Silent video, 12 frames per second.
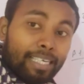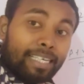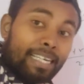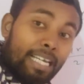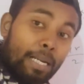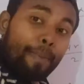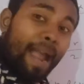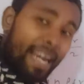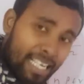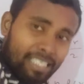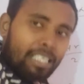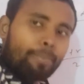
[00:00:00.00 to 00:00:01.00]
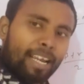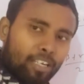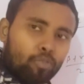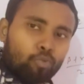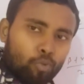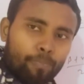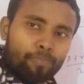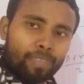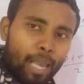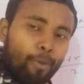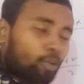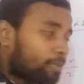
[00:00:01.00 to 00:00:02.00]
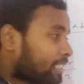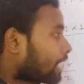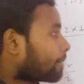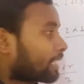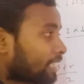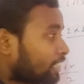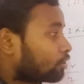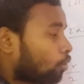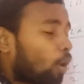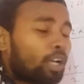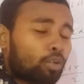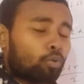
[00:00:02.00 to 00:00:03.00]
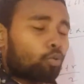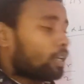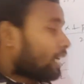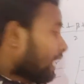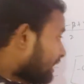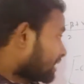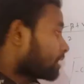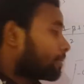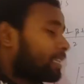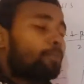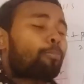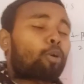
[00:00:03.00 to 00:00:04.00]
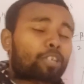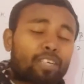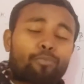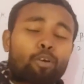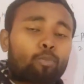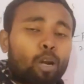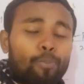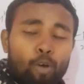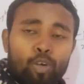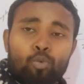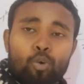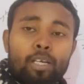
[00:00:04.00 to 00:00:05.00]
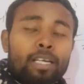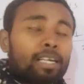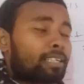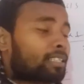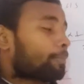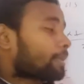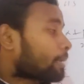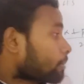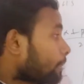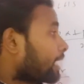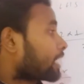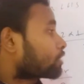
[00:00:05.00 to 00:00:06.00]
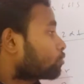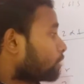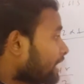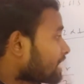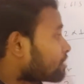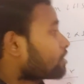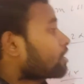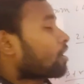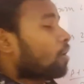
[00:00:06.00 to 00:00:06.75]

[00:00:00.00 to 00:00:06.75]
d minus c by 2, about which I have already told you. This is very important formula for you. Sometimes students are